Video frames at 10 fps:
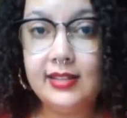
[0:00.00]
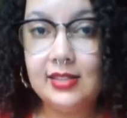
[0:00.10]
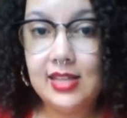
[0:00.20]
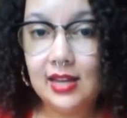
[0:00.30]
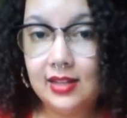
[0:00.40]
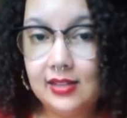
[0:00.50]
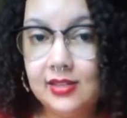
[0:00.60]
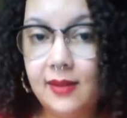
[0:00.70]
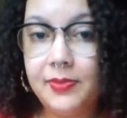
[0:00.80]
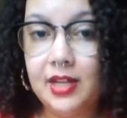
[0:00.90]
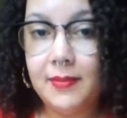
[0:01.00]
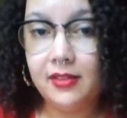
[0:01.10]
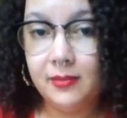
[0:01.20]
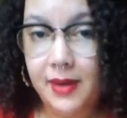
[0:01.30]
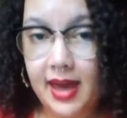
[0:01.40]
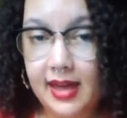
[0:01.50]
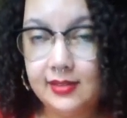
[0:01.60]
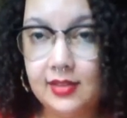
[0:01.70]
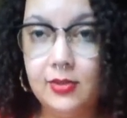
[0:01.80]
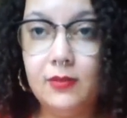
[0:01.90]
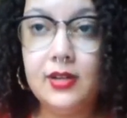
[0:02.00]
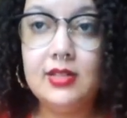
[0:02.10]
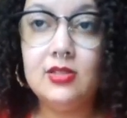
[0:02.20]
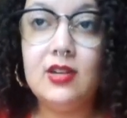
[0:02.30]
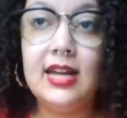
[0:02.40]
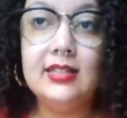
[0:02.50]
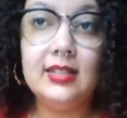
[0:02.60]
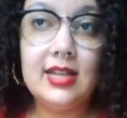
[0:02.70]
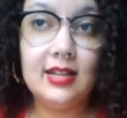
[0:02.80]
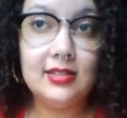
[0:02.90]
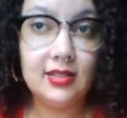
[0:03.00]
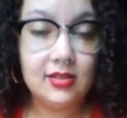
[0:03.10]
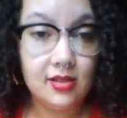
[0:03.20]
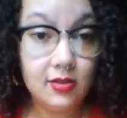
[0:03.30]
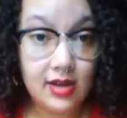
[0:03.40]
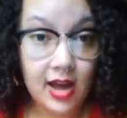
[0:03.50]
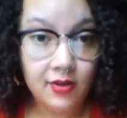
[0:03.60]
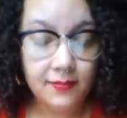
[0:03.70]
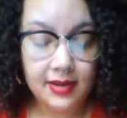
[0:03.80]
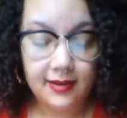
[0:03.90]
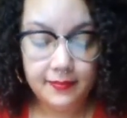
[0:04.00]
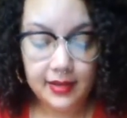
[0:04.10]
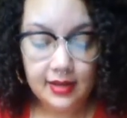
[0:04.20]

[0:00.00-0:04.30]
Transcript: to tell us something about the past. The universe is trying to tell us to slow down a bit.